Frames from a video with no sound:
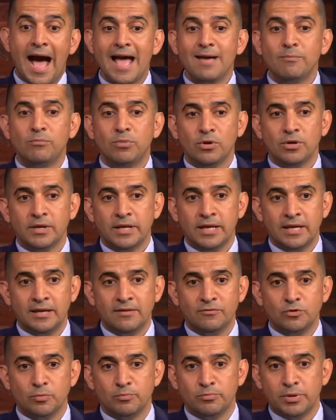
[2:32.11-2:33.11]
I
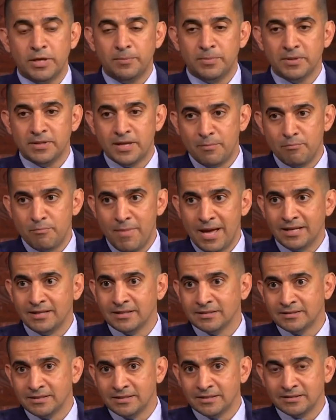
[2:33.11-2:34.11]
believe the people that
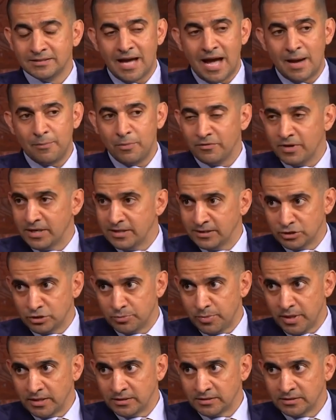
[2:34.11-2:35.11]
make it to the top of any
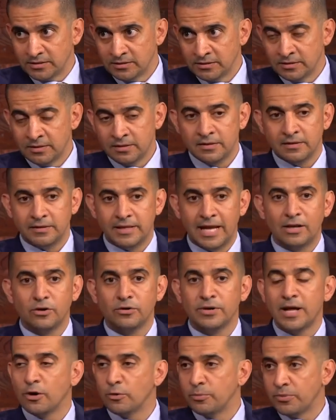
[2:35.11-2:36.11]
space, they
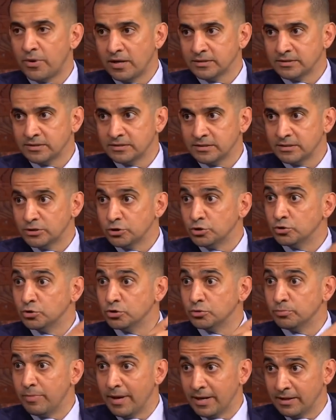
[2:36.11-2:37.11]
learn how to process
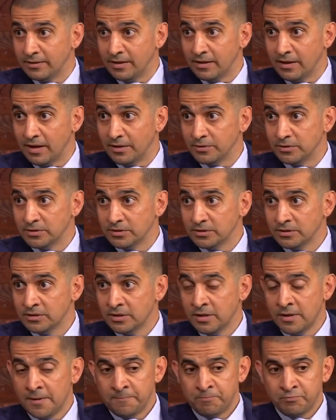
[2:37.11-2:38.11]
issues better than others.
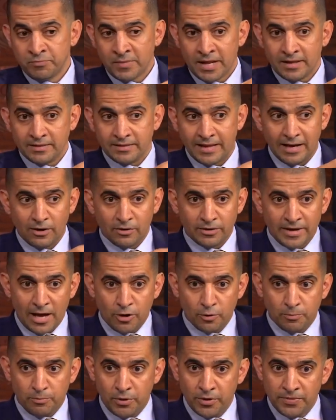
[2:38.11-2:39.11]
They learn
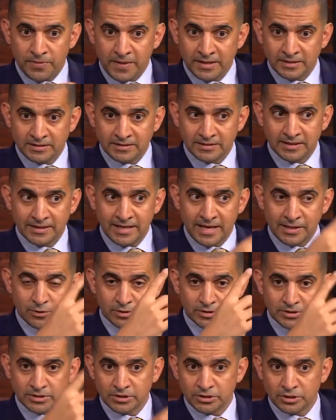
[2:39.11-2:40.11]
how to put things
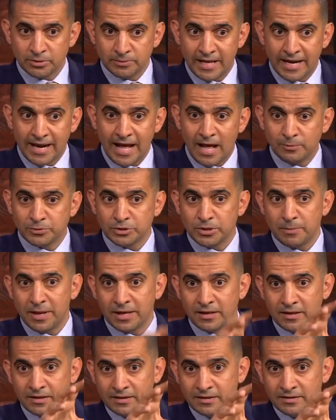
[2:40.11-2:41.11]
together, a system that helps them
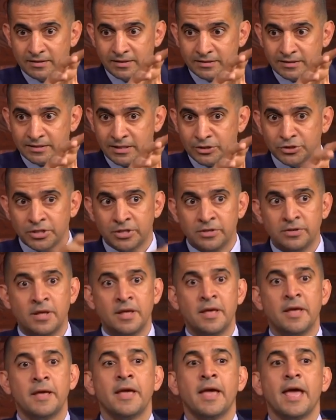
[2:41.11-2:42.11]
make a good
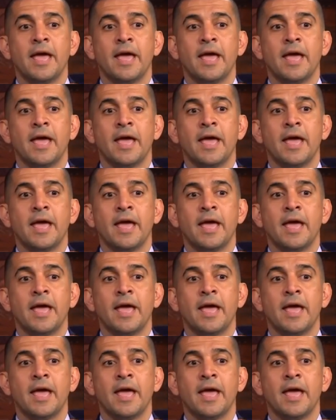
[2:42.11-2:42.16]
decision.